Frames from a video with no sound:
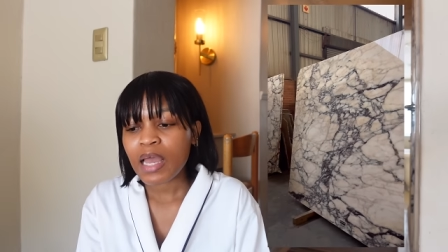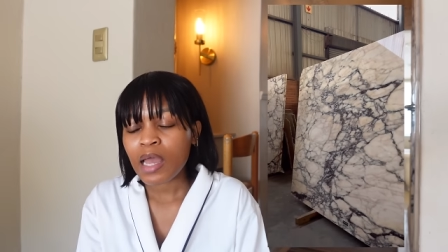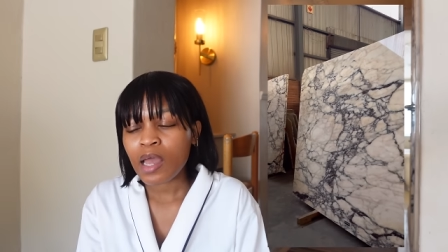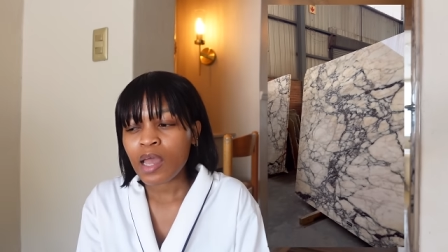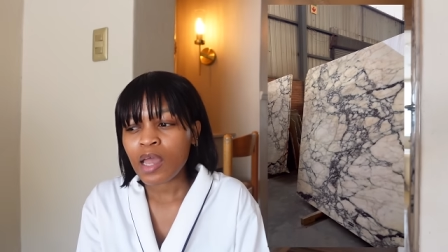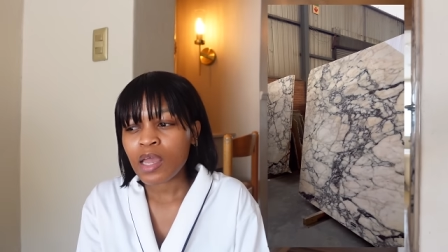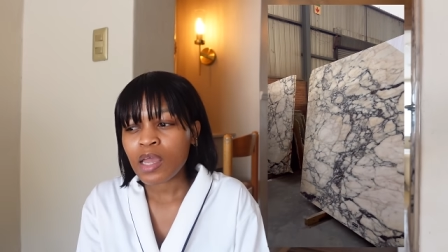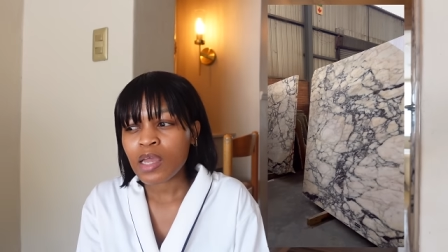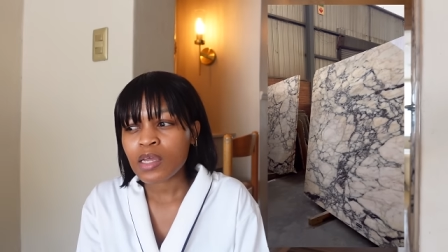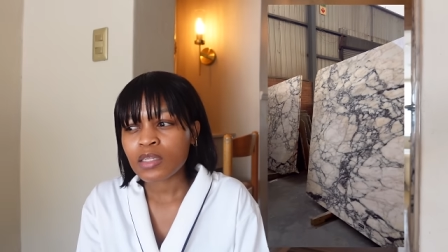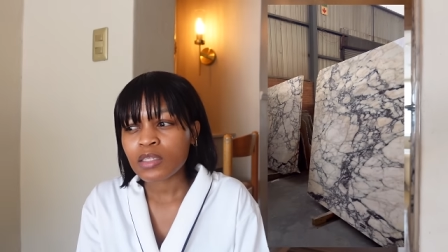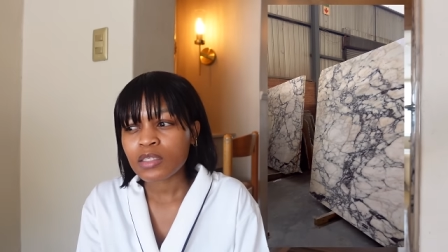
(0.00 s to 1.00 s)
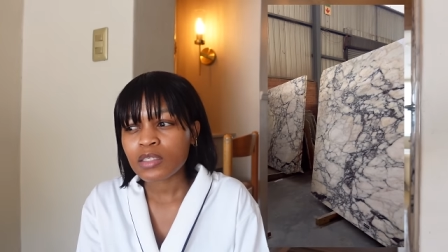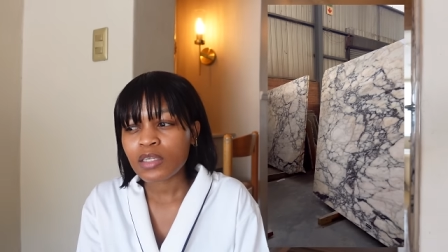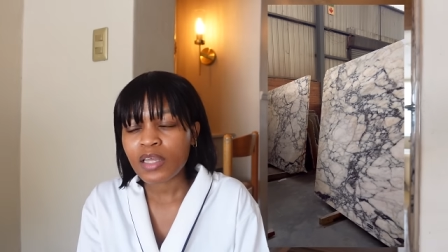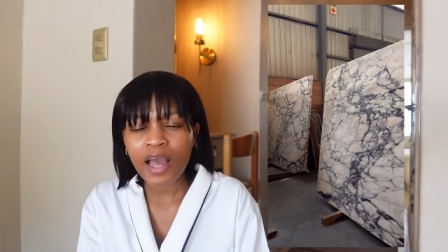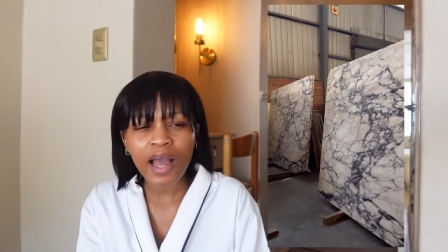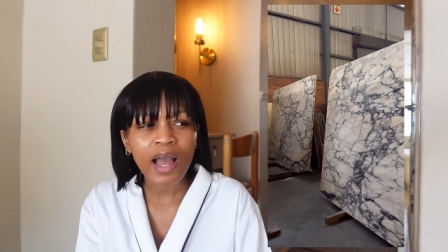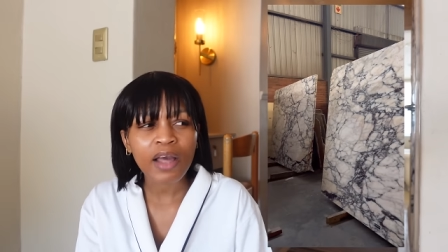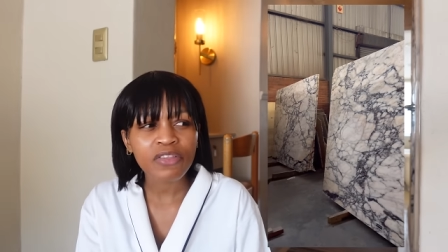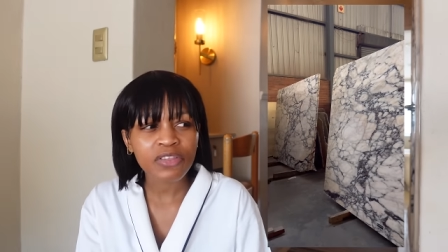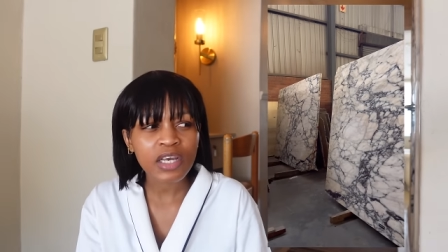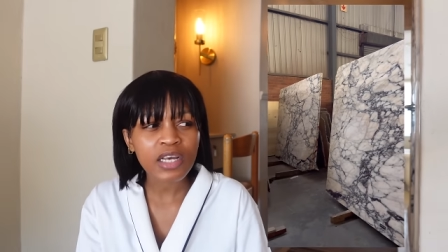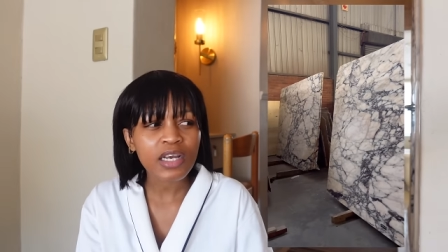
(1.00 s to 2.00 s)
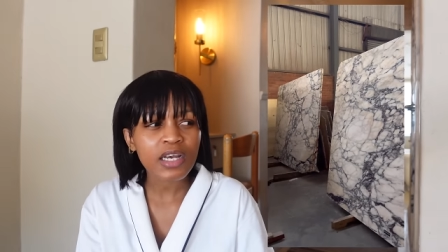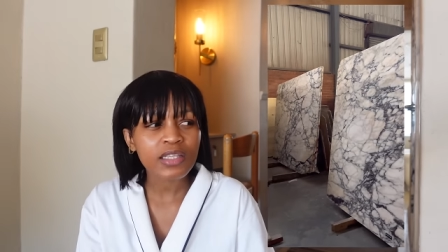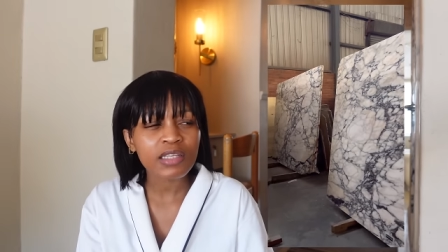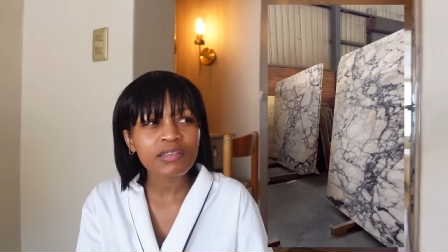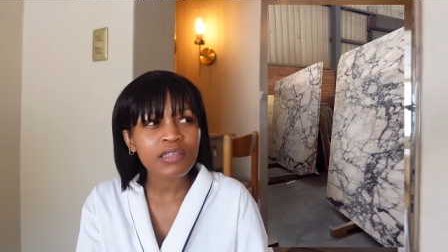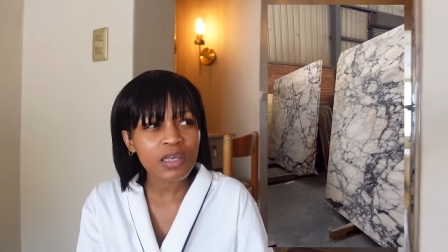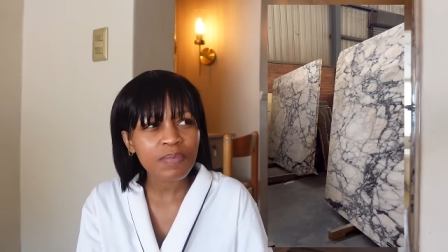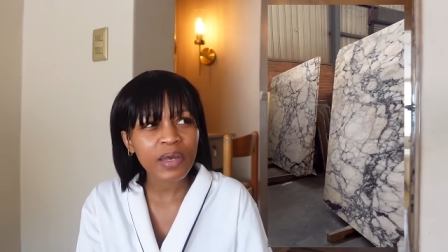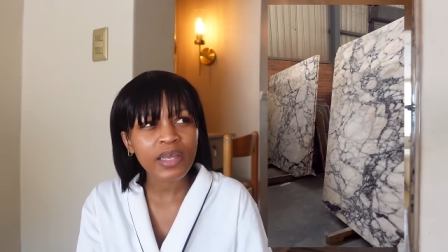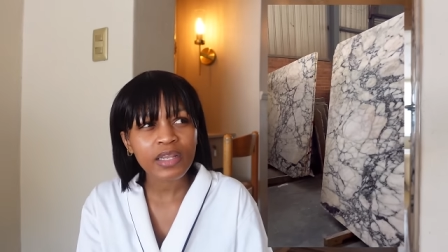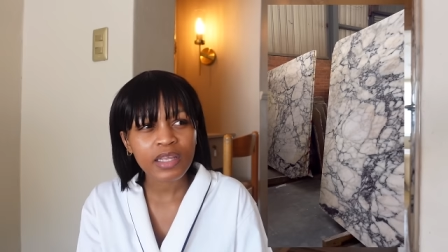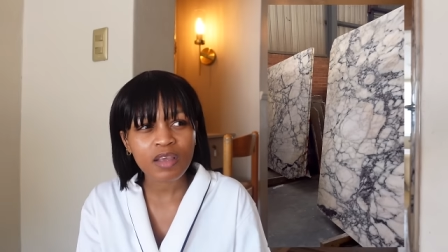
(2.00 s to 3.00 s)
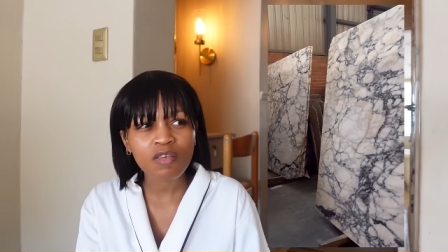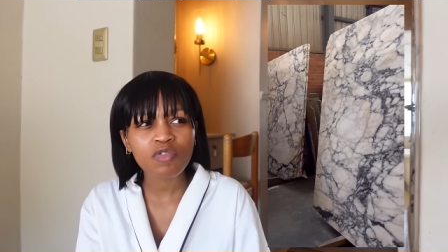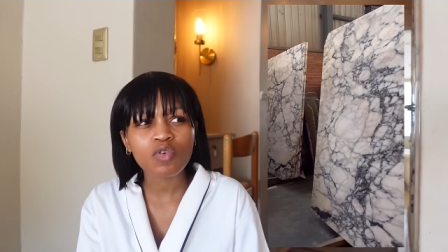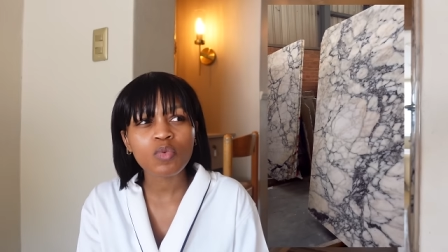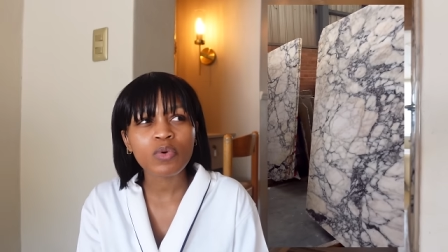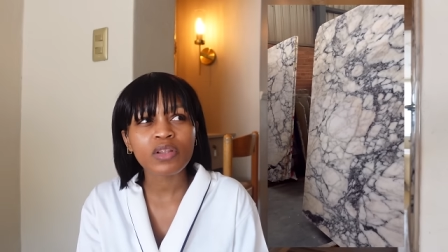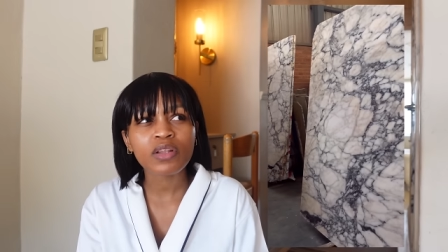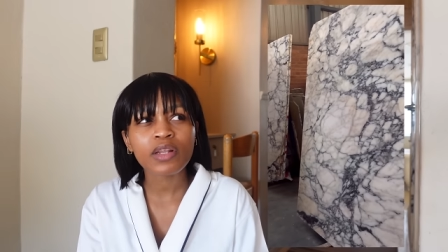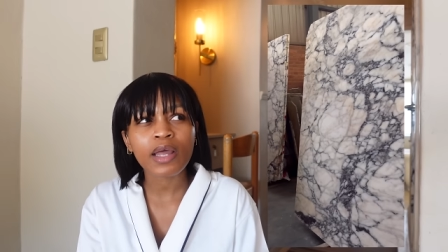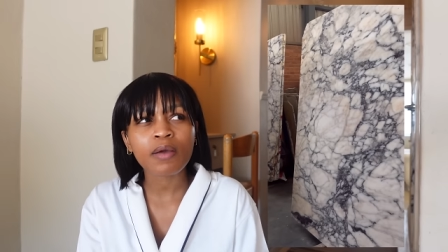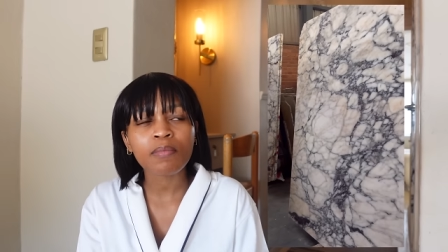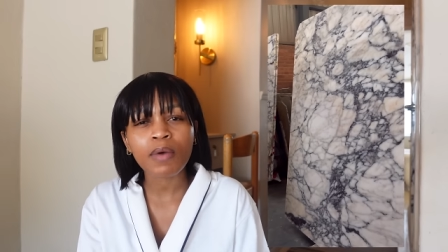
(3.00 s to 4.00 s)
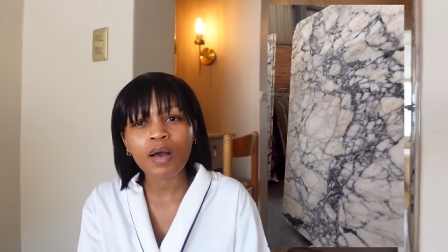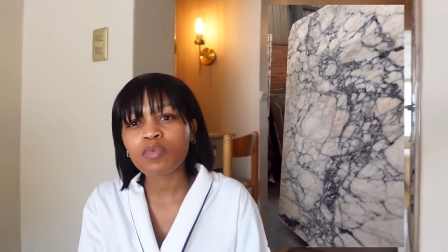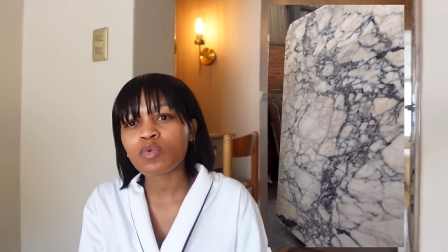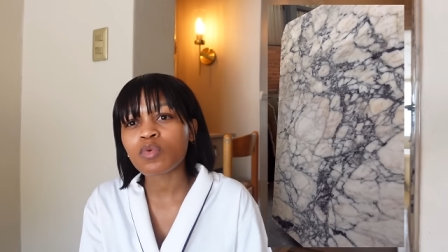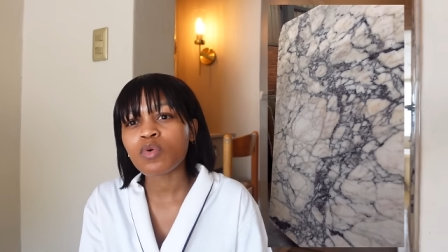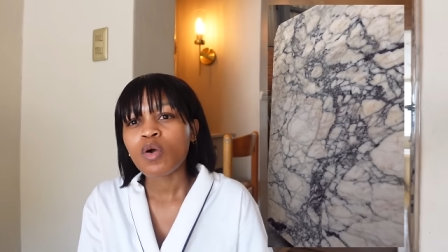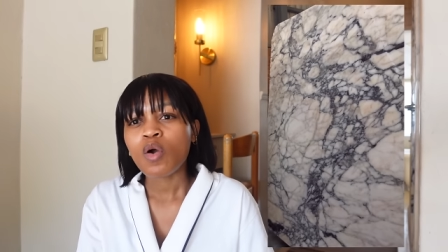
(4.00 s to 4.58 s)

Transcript: and yeah i think the tip i can give you with like marble